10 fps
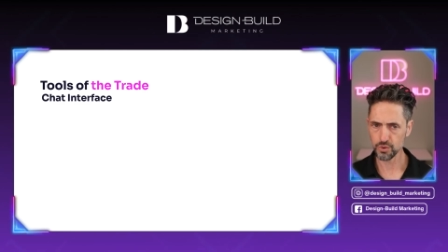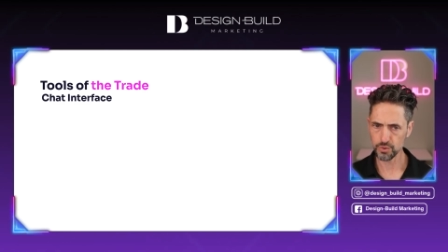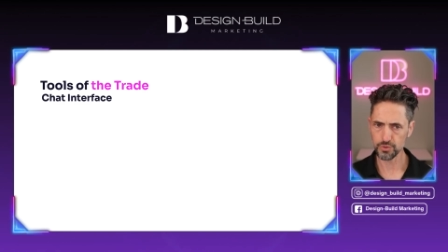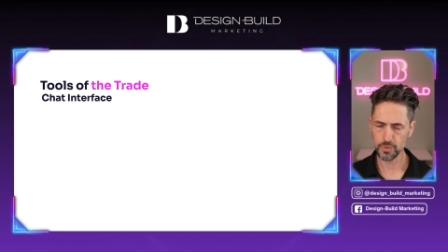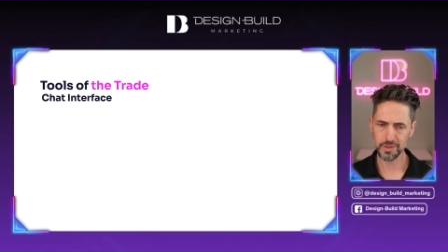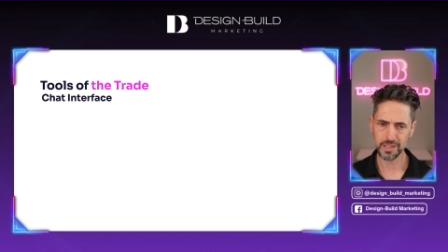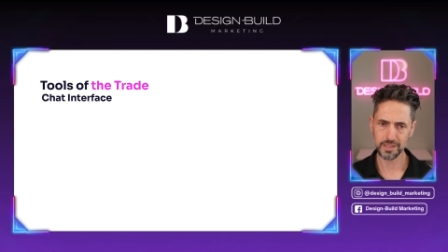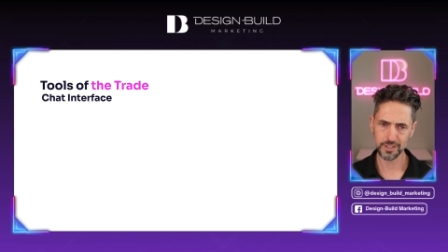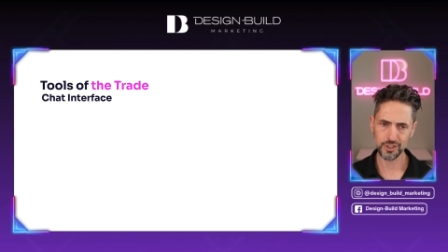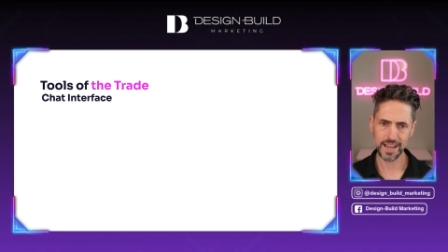tools will be
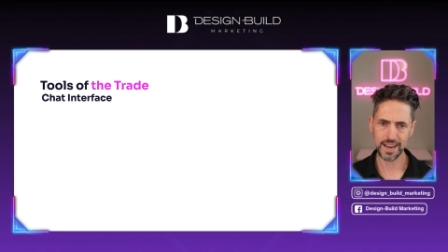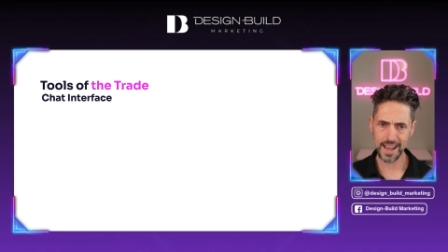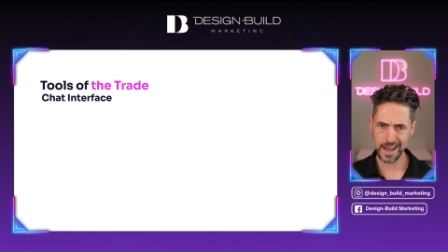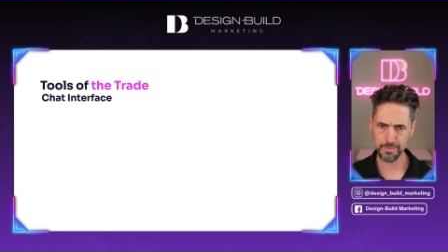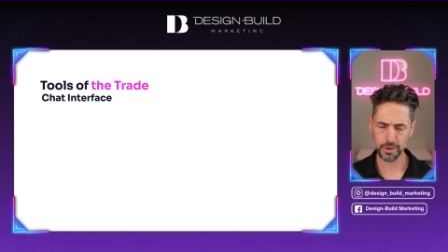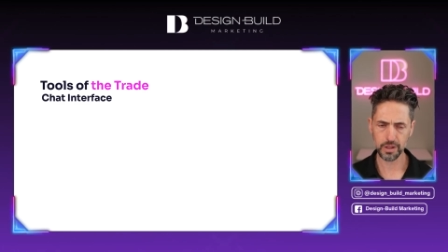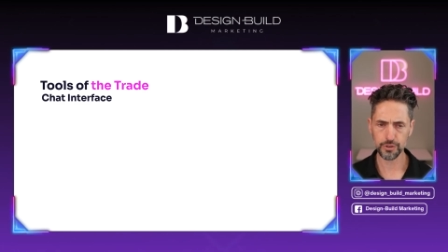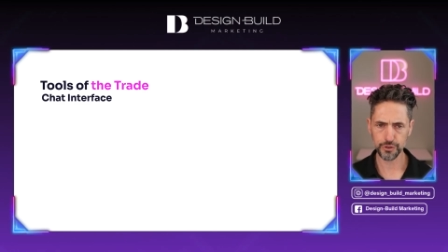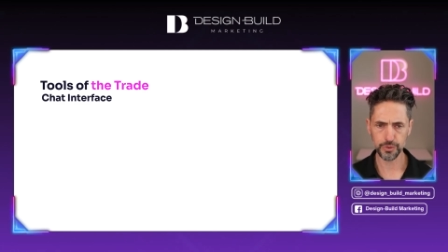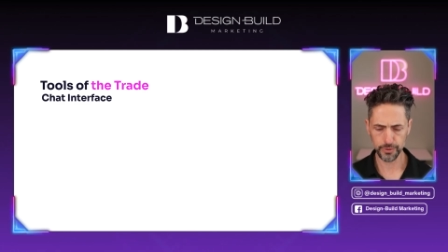a chat app.
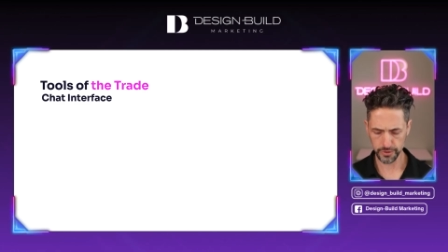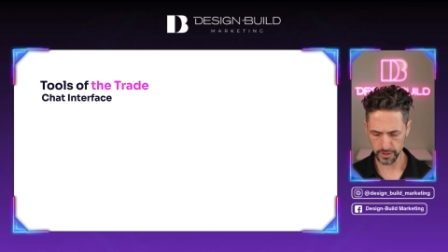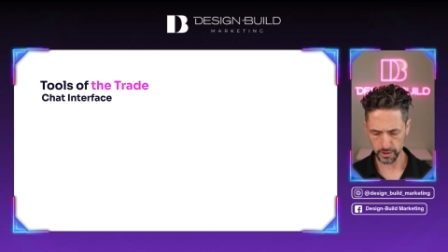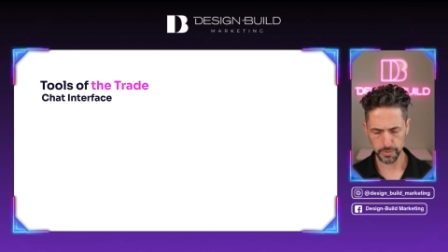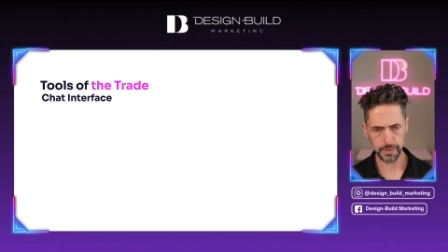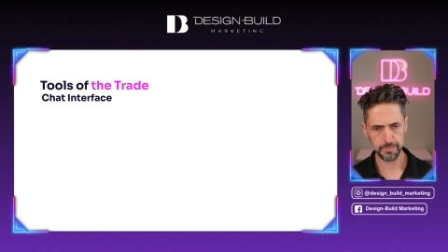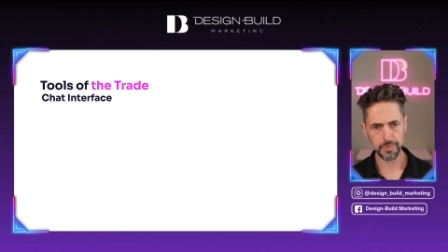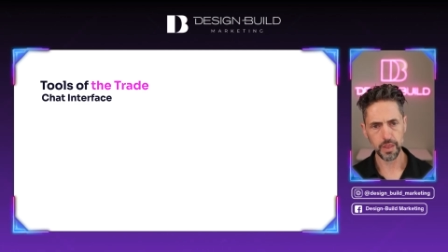I'll show you those in a little bit.